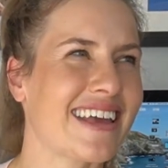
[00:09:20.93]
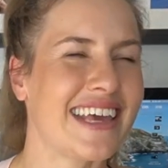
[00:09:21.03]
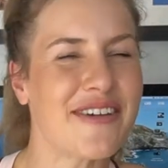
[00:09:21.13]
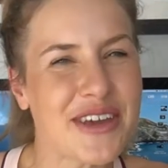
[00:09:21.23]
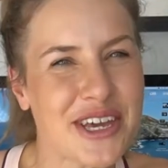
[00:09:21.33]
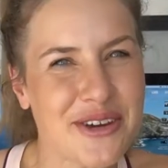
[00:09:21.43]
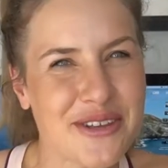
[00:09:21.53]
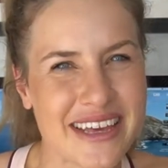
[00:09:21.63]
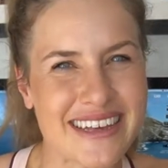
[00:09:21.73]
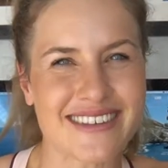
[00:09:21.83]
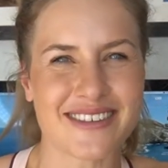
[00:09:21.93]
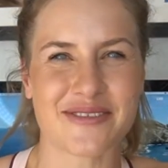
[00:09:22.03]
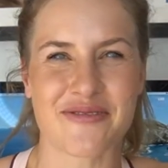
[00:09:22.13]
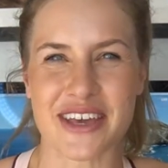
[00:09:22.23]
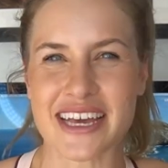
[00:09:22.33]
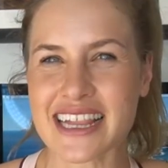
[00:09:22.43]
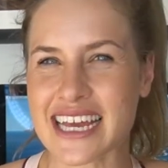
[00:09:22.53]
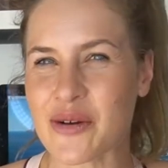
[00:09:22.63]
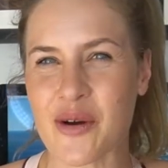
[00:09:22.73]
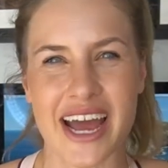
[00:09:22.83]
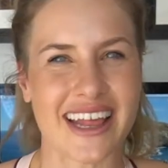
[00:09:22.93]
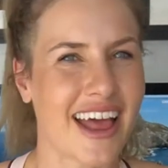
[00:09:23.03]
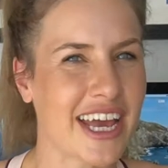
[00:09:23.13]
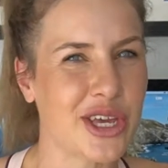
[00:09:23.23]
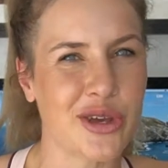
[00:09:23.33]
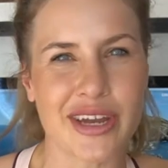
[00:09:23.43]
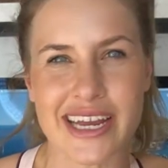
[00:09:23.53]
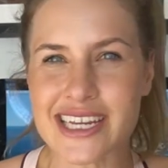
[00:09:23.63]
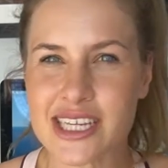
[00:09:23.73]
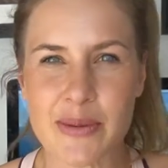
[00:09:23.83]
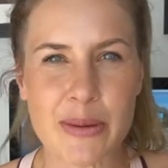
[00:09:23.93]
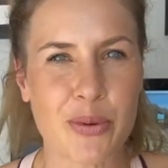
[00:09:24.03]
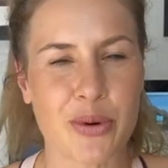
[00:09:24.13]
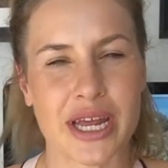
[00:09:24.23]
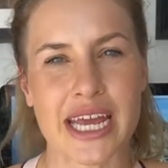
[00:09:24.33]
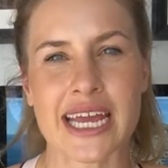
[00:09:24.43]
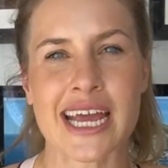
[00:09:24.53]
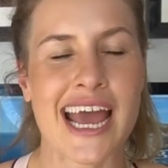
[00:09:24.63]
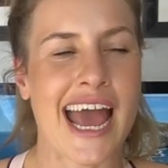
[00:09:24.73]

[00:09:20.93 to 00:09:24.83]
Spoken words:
giving you this feeling like you need to be putting